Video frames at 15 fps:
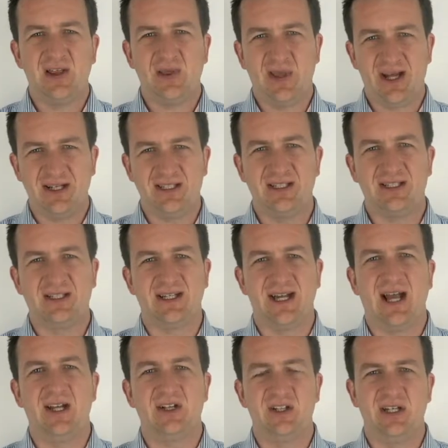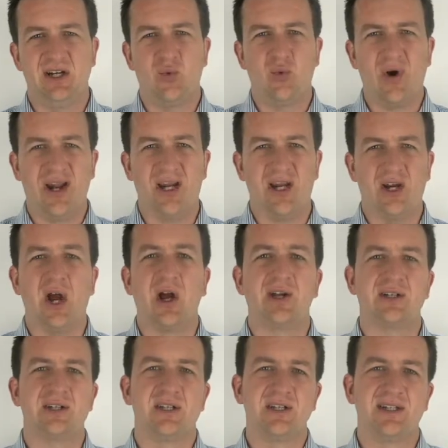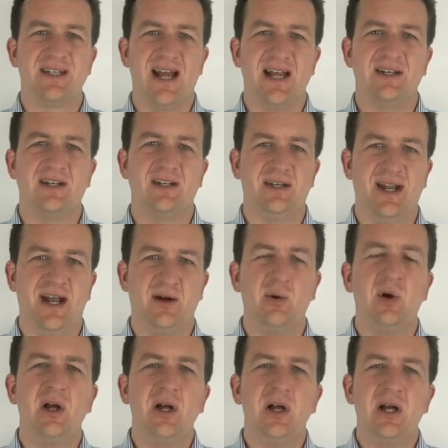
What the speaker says: that it is actually a recognised standard now,